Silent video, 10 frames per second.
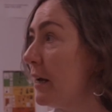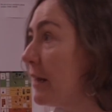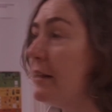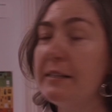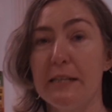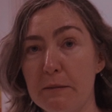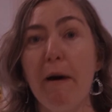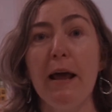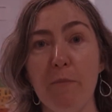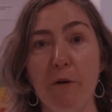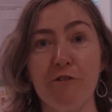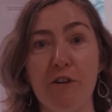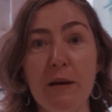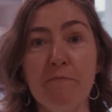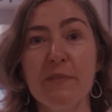This is my
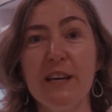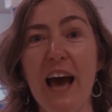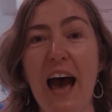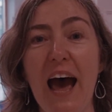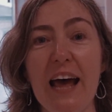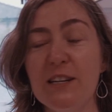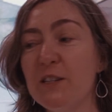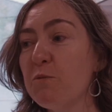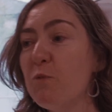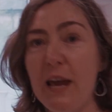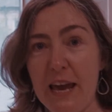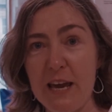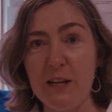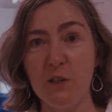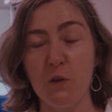laboratory and we're
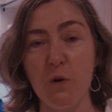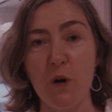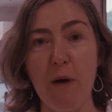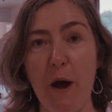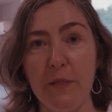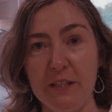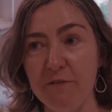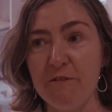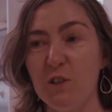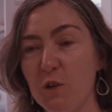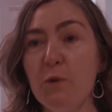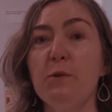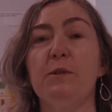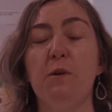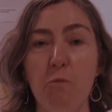here to talk about the different
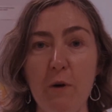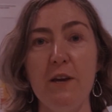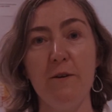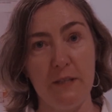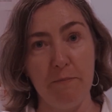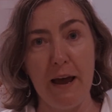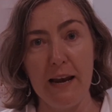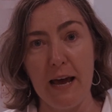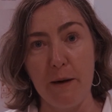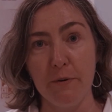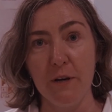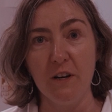tools that we use in my lab